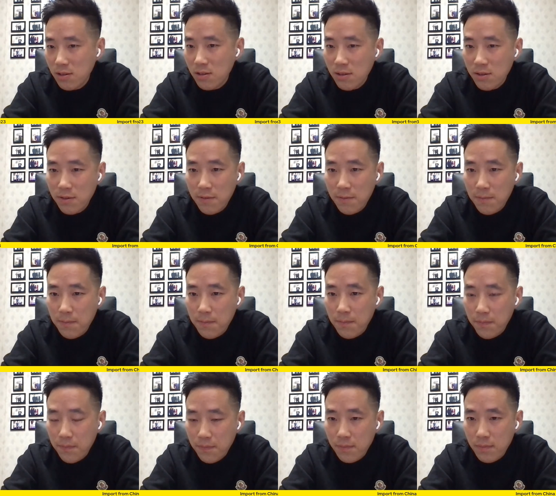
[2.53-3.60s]

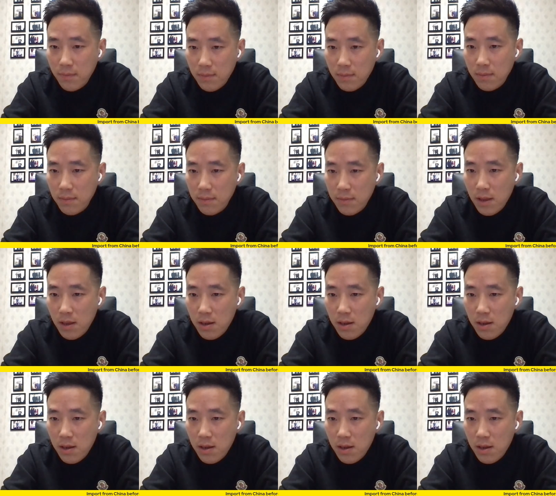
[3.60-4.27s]
No one is speaking in this clip.